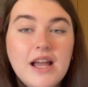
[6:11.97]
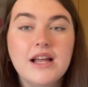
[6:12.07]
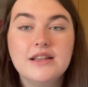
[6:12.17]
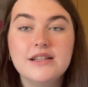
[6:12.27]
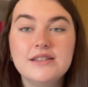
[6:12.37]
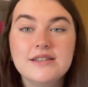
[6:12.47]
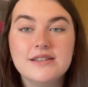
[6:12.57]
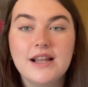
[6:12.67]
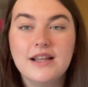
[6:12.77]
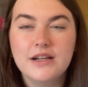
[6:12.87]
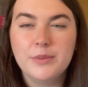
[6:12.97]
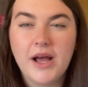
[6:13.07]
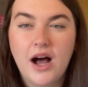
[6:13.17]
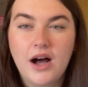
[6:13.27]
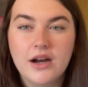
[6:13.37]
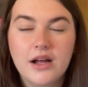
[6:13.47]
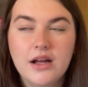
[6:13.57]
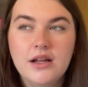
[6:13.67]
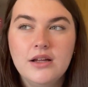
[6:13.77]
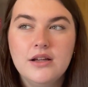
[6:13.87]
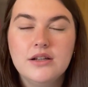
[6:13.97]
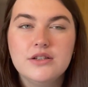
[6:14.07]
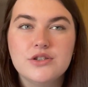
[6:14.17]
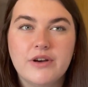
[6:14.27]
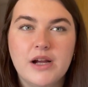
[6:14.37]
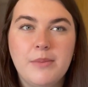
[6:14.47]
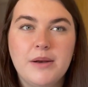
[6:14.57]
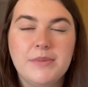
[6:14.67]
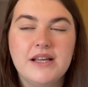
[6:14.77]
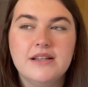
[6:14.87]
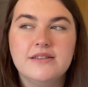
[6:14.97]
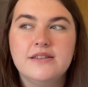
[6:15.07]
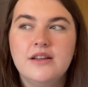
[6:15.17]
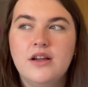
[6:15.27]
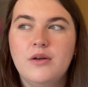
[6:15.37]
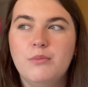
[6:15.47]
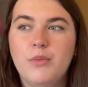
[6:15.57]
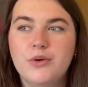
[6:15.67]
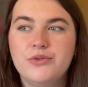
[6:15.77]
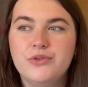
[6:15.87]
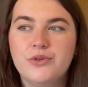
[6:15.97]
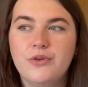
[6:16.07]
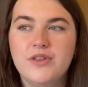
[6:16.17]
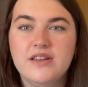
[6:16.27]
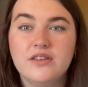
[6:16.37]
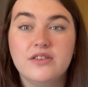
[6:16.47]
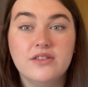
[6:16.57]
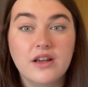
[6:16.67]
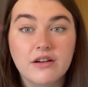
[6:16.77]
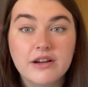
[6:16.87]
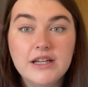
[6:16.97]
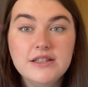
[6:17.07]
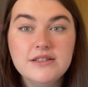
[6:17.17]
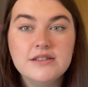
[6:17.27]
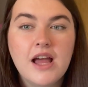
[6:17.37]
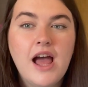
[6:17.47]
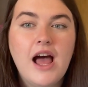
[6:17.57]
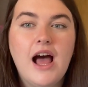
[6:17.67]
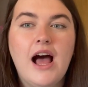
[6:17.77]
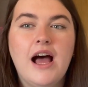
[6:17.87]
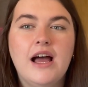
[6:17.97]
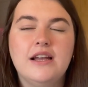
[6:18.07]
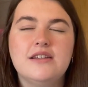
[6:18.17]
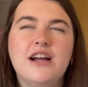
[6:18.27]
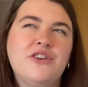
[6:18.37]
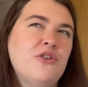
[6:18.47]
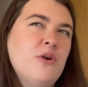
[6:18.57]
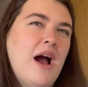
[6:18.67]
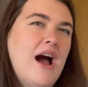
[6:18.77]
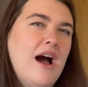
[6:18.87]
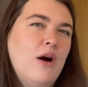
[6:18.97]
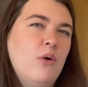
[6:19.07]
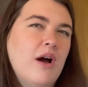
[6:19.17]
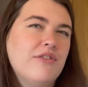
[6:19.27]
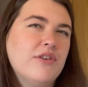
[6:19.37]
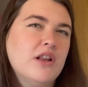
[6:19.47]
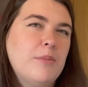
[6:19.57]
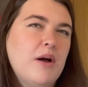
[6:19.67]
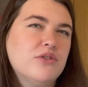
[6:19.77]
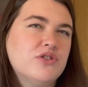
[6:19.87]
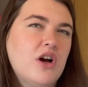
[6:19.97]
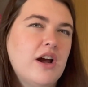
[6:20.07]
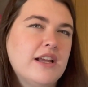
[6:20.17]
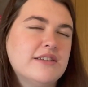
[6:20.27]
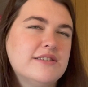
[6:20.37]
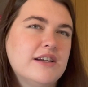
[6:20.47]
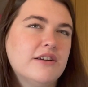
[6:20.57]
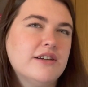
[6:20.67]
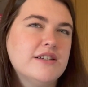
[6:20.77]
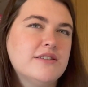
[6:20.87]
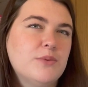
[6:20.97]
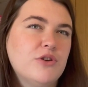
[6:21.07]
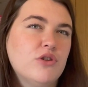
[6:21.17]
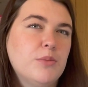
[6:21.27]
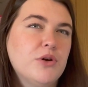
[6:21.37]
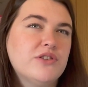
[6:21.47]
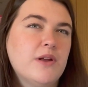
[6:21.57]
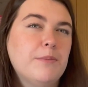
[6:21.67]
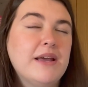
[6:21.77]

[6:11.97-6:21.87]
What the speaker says: This is a little bit harder to recommend because most of these are series, and I don't know how I feel about starting a series when you're in a book slump.